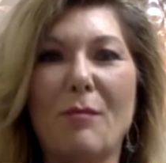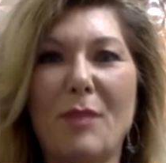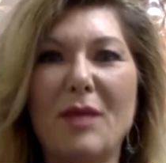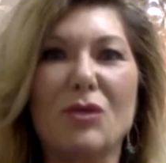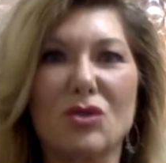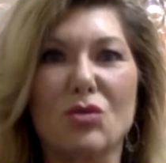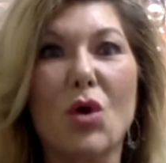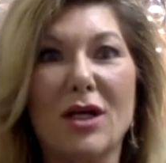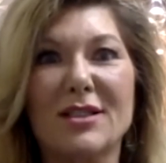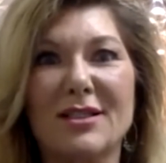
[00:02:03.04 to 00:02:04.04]
people's
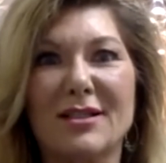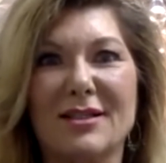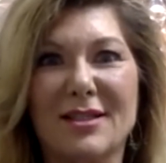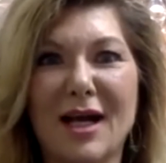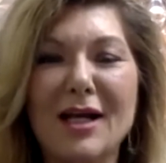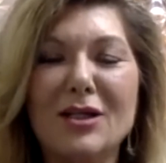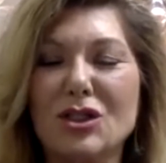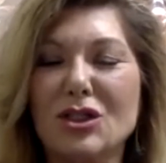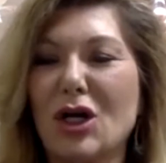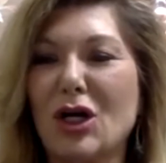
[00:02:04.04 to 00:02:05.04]
wants and
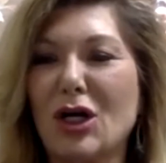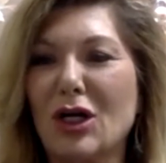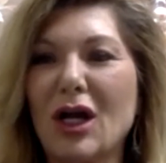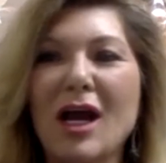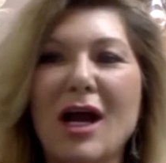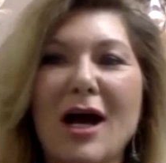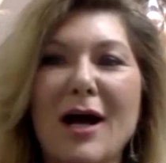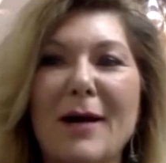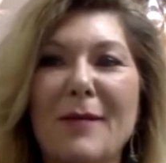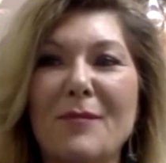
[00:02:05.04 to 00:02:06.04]
desires are,
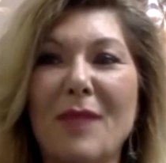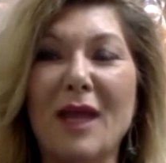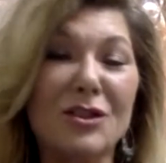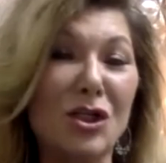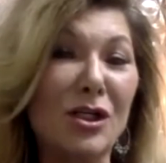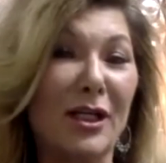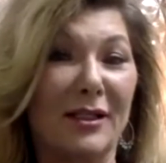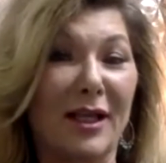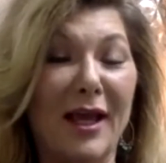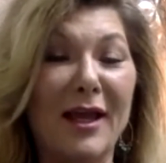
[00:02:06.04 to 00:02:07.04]
I took it.
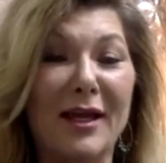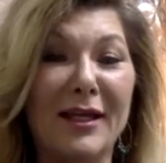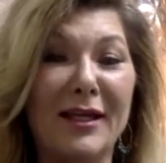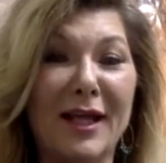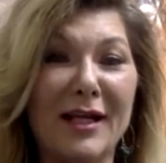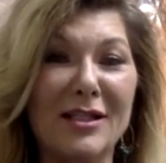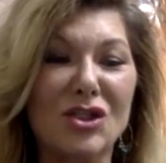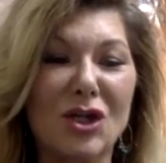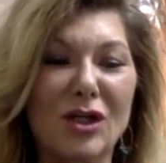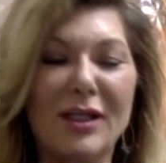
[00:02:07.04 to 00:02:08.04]
And I
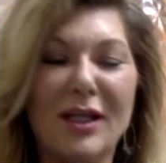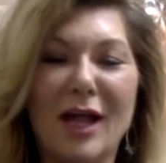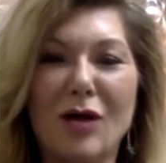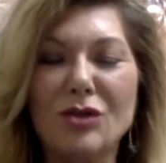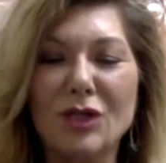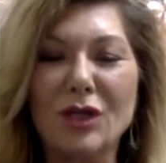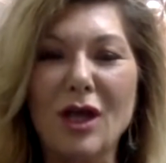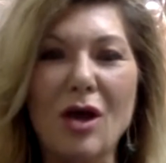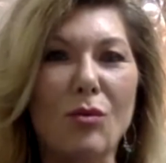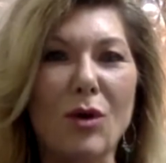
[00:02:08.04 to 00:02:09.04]
started out
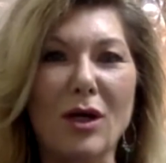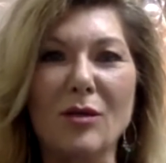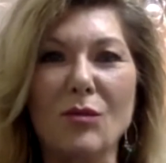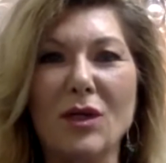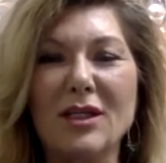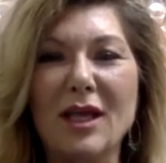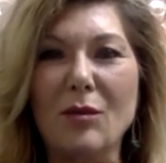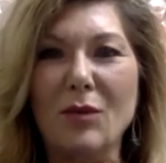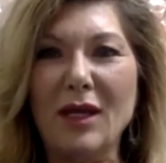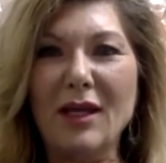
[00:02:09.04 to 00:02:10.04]
working one day
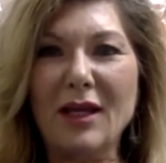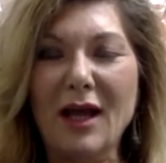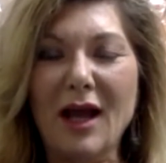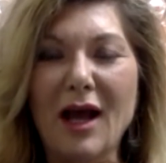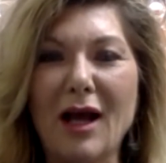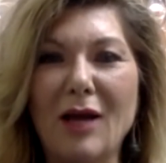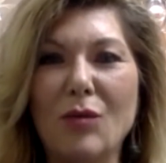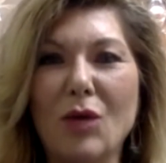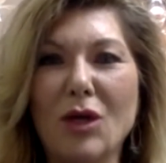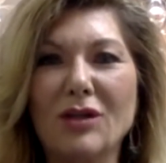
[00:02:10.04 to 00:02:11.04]
a week. I
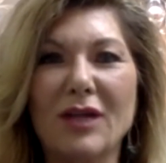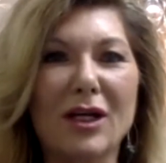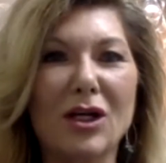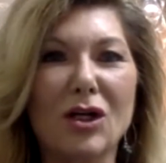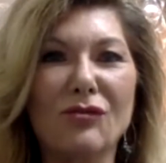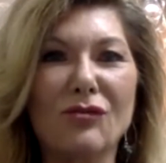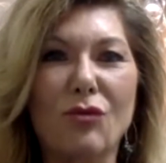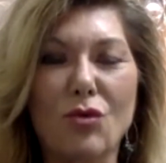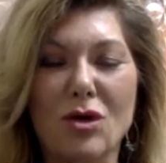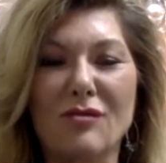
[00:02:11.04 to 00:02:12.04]
worked there
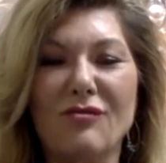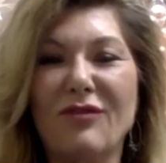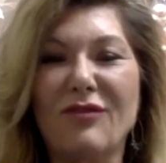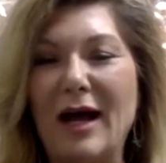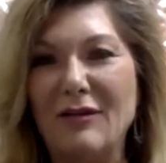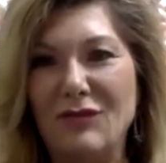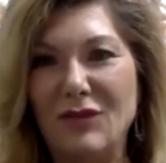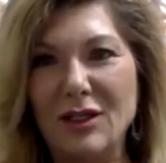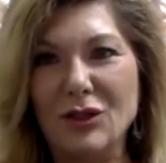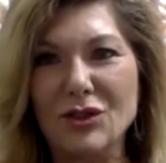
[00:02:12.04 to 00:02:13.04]
for 5
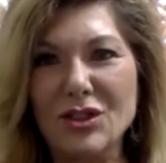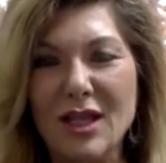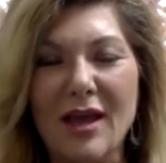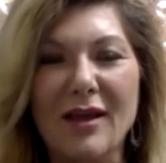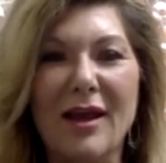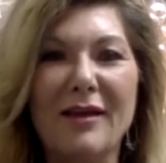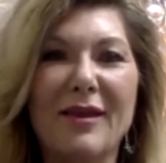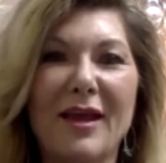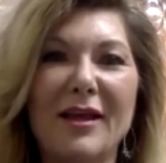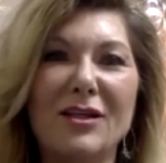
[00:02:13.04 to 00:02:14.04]
years. And at
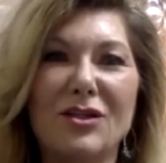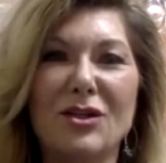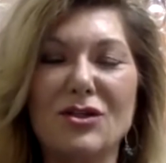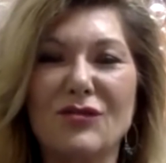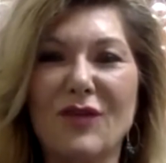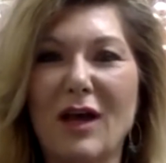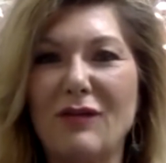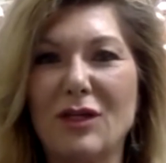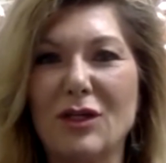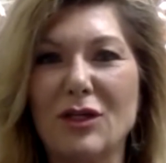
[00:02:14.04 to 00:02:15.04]
the end of those 5
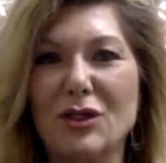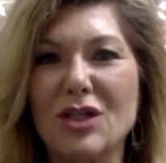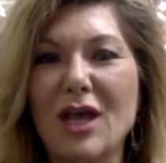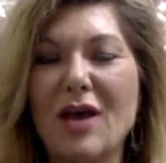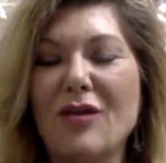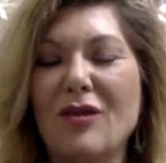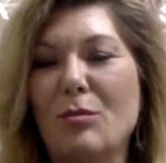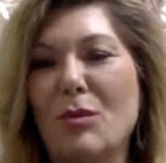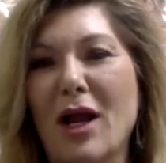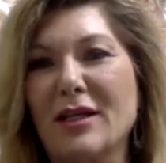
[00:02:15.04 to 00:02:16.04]
years, the
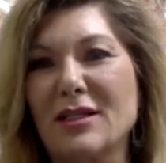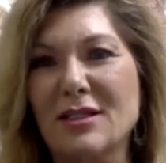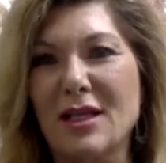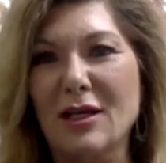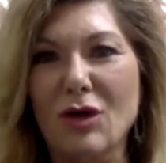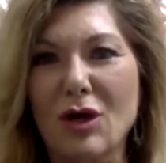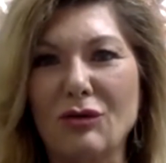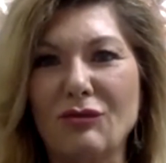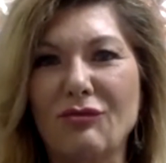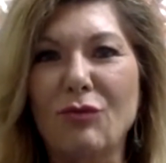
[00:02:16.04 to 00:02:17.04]
practice had
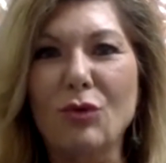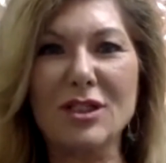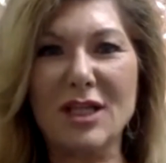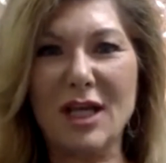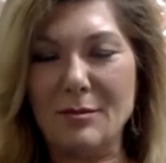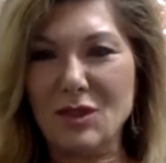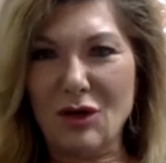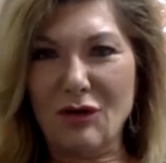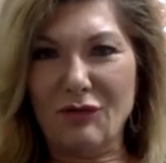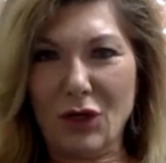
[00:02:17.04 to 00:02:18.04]
grown 4 times
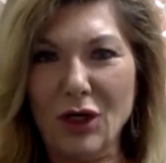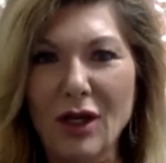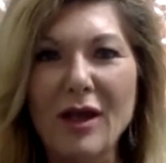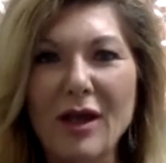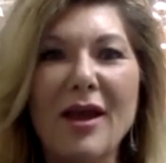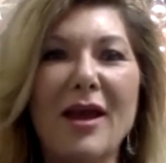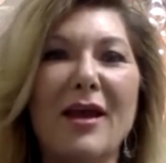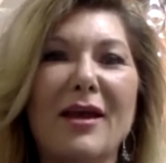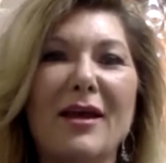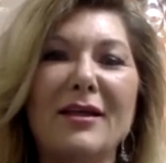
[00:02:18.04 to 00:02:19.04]
over.
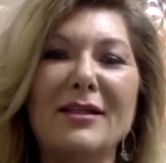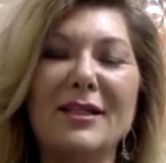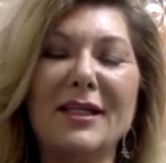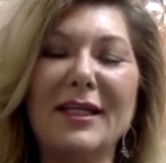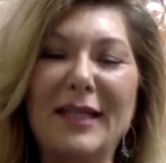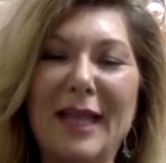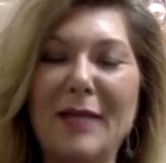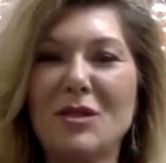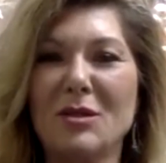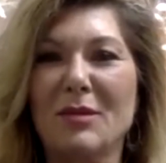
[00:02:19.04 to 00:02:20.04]
And he came
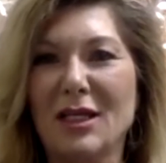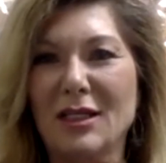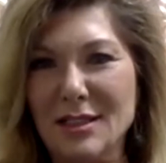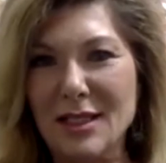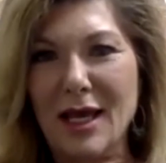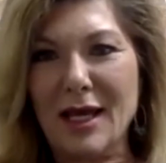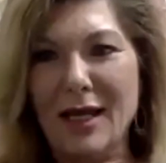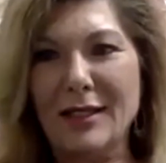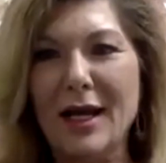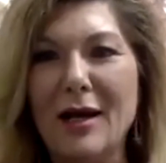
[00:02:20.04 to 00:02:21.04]
to me and
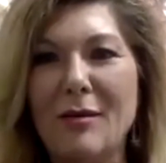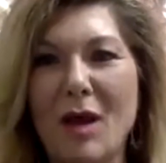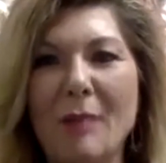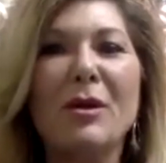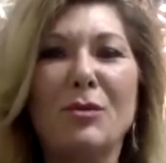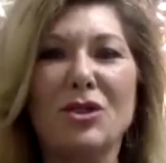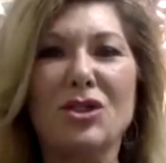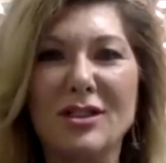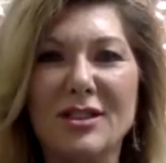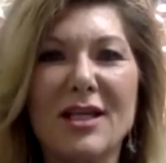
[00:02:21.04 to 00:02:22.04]
said, I'm going to put
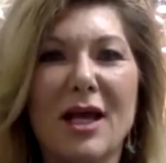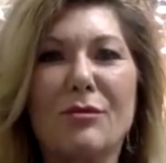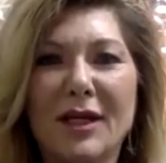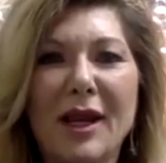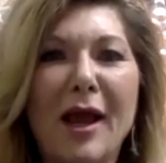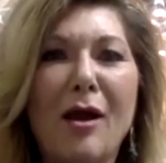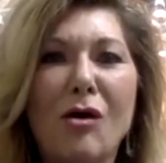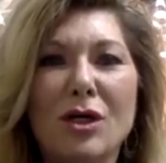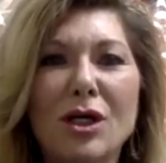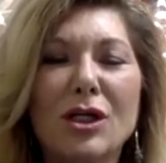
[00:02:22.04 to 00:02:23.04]
you on salary now
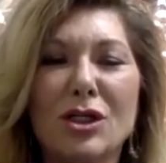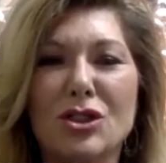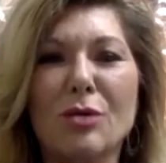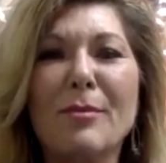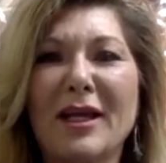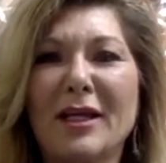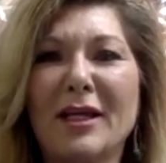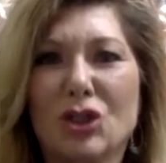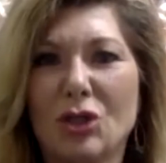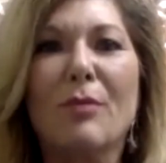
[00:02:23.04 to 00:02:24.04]
because you're
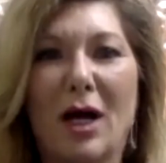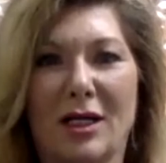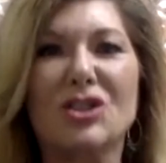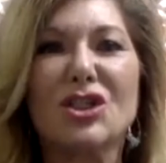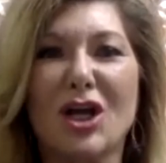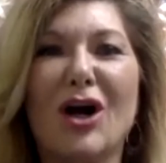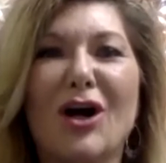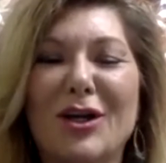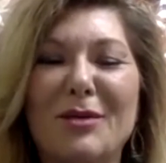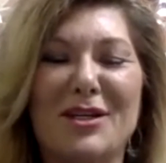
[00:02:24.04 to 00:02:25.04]
making too much
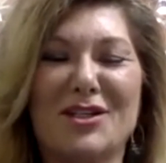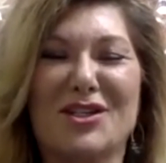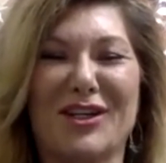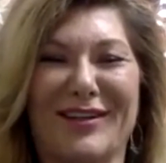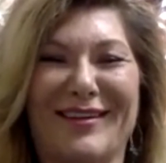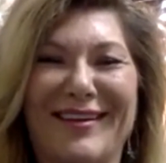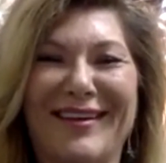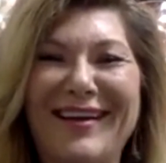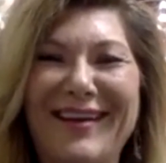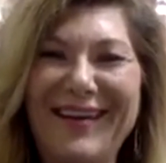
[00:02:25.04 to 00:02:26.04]
on commission.
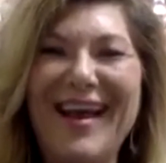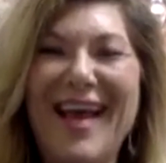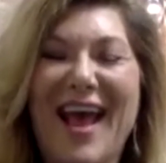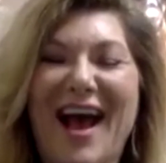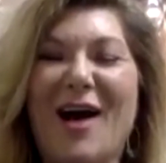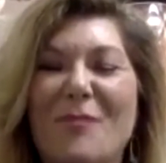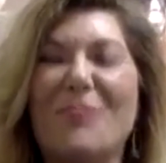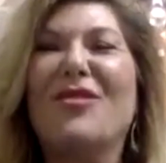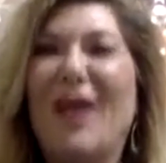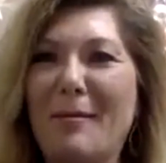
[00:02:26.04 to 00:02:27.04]

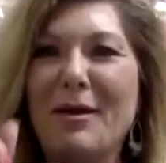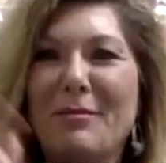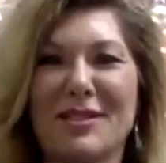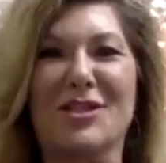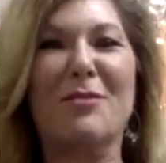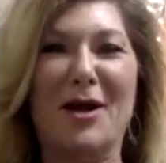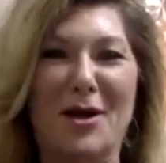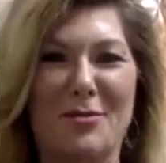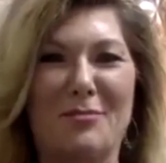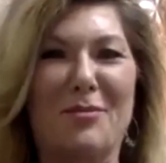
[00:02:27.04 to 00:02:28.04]
That made me start
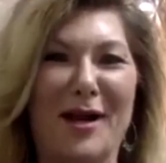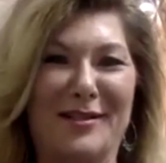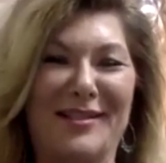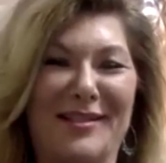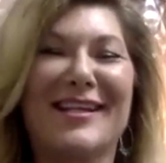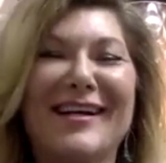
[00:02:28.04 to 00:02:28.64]
my own practice.